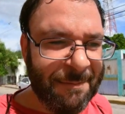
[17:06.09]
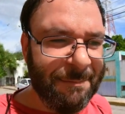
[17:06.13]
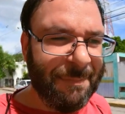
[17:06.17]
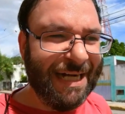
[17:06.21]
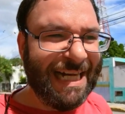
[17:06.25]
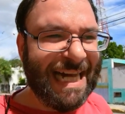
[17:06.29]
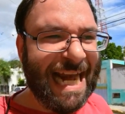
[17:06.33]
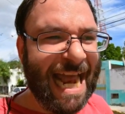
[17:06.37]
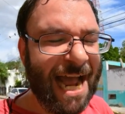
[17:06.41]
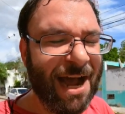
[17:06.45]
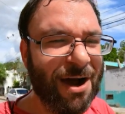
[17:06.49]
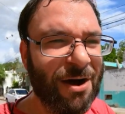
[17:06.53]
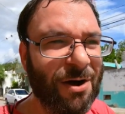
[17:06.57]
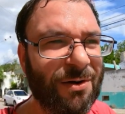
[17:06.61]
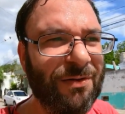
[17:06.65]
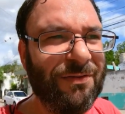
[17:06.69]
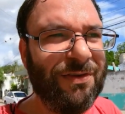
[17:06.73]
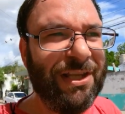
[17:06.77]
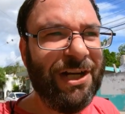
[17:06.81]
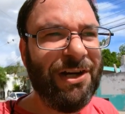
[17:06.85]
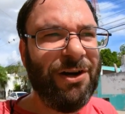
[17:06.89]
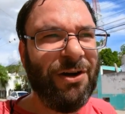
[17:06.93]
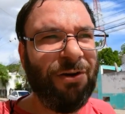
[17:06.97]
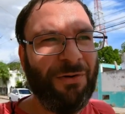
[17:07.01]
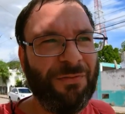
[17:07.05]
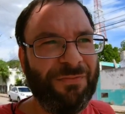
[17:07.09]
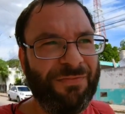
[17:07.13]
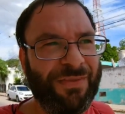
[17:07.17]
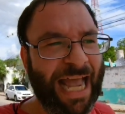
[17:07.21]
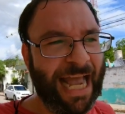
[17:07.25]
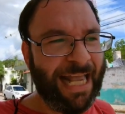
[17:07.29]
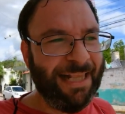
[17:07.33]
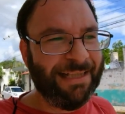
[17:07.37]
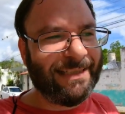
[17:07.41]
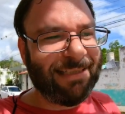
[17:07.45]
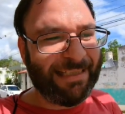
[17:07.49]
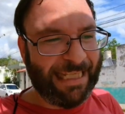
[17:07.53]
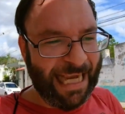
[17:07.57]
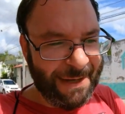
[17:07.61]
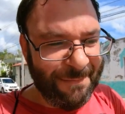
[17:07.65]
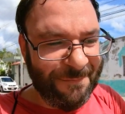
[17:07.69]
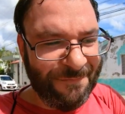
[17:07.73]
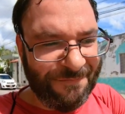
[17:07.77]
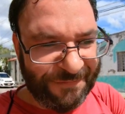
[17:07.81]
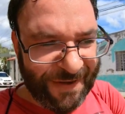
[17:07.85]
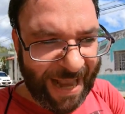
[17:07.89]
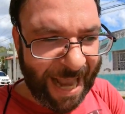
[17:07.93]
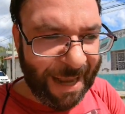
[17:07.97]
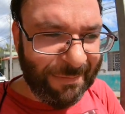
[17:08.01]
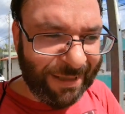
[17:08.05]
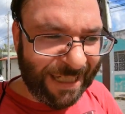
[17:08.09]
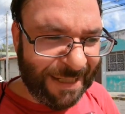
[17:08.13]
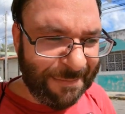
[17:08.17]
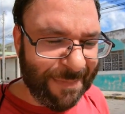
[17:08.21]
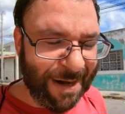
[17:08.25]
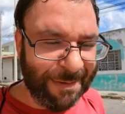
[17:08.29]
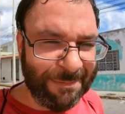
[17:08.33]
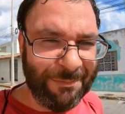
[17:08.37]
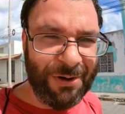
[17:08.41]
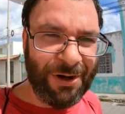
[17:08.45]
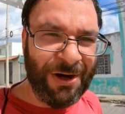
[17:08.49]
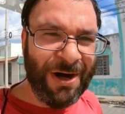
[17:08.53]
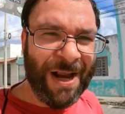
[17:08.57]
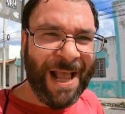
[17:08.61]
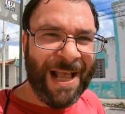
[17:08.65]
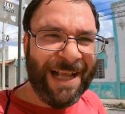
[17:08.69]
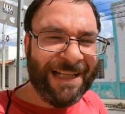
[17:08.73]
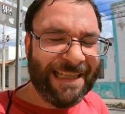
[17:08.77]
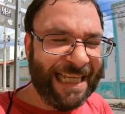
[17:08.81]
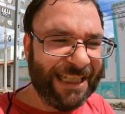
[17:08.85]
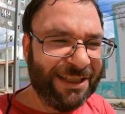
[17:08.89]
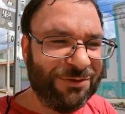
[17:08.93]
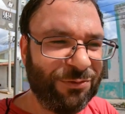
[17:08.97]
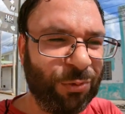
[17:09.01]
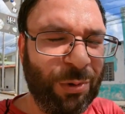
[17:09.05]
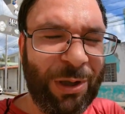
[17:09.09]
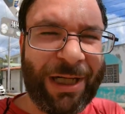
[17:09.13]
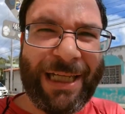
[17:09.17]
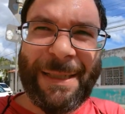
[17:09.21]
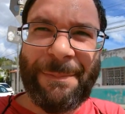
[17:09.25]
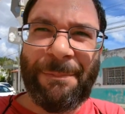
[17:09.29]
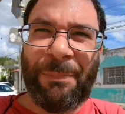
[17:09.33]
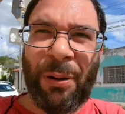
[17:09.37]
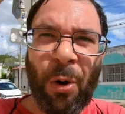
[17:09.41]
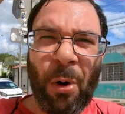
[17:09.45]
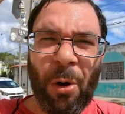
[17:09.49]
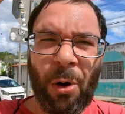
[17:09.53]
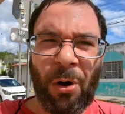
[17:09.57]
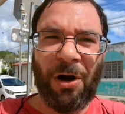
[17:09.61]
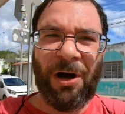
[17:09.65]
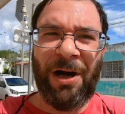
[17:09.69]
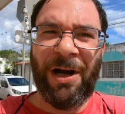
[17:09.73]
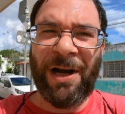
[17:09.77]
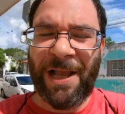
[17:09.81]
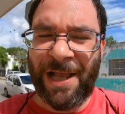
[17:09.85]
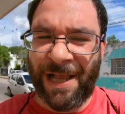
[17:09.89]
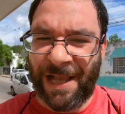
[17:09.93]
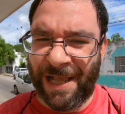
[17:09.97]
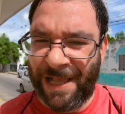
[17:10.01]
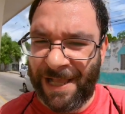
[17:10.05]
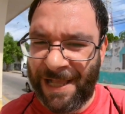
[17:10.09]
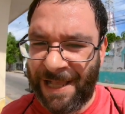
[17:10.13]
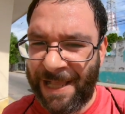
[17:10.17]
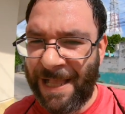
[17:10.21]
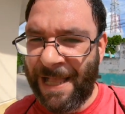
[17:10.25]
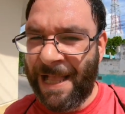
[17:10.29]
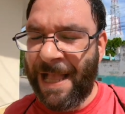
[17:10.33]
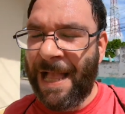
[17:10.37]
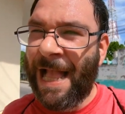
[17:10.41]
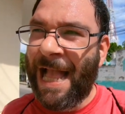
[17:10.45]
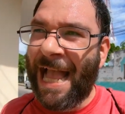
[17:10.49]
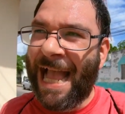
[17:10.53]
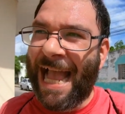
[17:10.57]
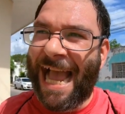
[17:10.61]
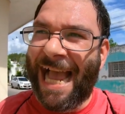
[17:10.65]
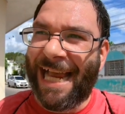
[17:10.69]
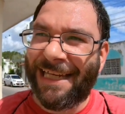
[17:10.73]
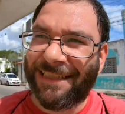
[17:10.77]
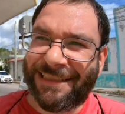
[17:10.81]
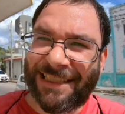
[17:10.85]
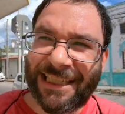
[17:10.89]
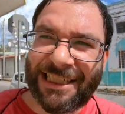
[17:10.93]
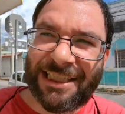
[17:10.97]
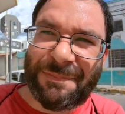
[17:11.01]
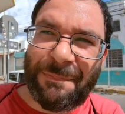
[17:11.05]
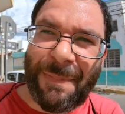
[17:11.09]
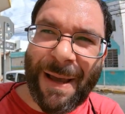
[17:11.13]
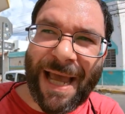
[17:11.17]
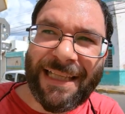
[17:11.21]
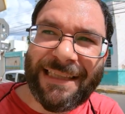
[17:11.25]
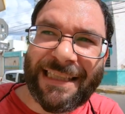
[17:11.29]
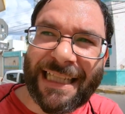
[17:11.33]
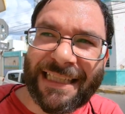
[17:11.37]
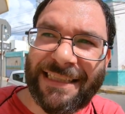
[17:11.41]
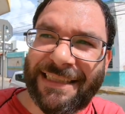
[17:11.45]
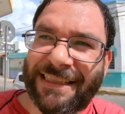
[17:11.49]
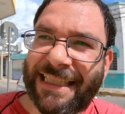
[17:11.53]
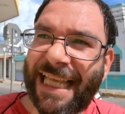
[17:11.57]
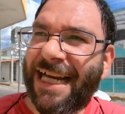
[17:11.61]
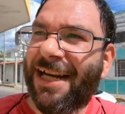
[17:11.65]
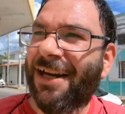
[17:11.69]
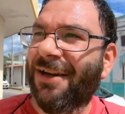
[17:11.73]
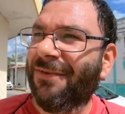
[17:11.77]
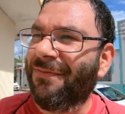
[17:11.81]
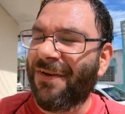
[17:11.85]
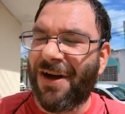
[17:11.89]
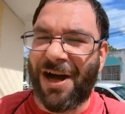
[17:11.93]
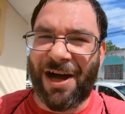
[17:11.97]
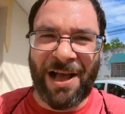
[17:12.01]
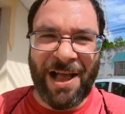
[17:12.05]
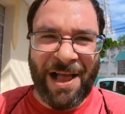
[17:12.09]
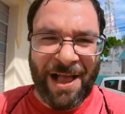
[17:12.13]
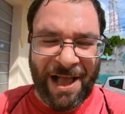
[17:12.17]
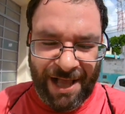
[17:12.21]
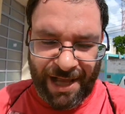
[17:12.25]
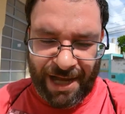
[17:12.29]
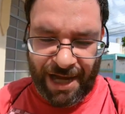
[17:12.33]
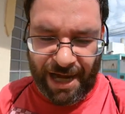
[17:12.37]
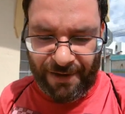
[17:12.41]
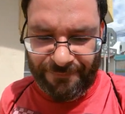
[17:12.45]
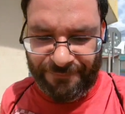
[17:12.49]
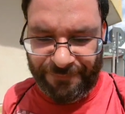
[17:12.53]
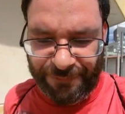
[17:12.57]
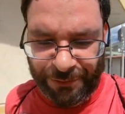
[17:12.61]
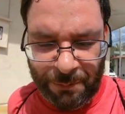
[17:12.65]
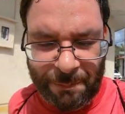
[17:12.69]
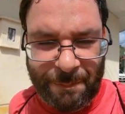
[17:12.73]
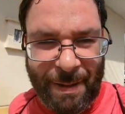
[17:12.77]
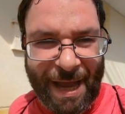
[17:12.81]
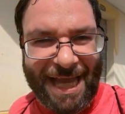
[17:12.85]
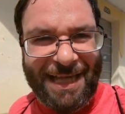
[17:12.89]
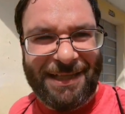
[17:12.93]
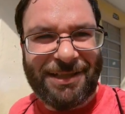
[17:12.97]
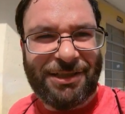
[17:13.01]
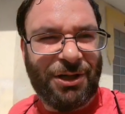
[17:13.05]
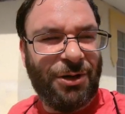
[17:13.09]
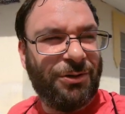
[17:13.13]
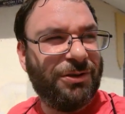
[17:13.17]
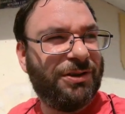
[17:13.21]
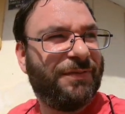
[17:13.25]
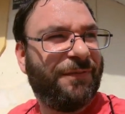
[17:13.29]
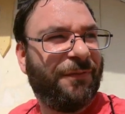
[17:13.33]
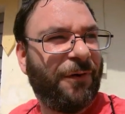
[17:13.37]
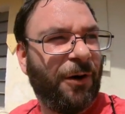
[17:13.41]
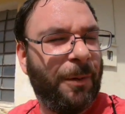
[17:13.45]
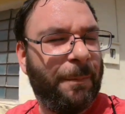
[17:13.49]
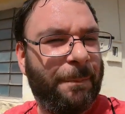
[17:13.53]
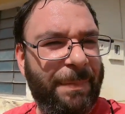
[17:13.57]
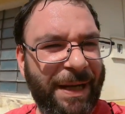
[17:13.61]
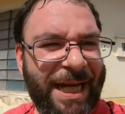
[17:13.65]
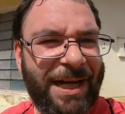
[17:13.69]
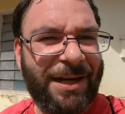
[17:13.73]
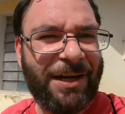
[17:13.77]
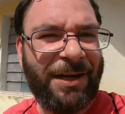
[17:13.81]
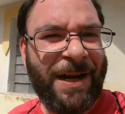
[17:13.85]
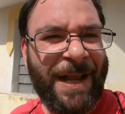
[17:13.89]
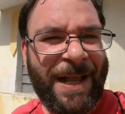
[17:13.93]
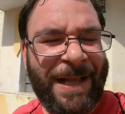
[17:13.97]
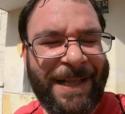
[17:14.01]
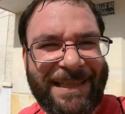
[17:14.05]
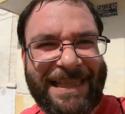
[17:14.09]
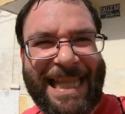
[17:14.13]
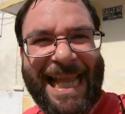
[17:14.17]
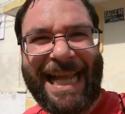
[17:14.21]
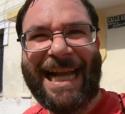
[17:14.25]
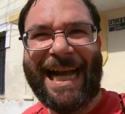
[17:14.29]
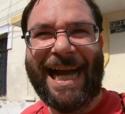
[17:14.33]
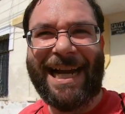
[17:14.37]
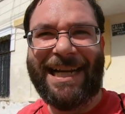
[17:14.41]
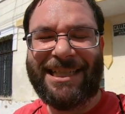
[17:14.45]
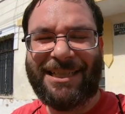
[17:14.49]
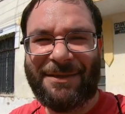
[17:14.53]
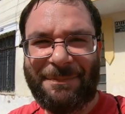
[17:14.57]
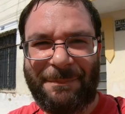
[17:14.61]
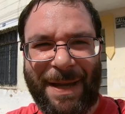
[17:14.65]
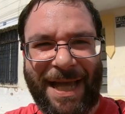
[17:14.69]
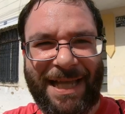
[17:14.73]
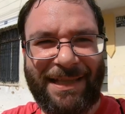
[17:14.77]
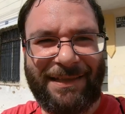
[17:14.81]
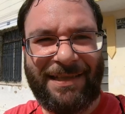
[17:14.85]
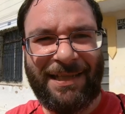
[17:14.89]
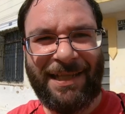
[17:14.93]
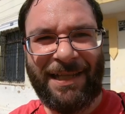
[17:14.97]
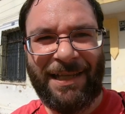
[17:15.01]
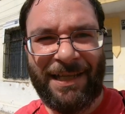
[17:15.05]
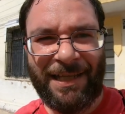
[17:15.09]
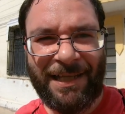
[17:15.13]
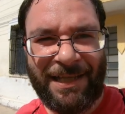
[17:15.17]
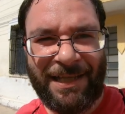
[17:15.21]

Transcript: But now, you know, that same family member that's really poor has to spend, instead of uh, a few pesos for a beer, they got to spend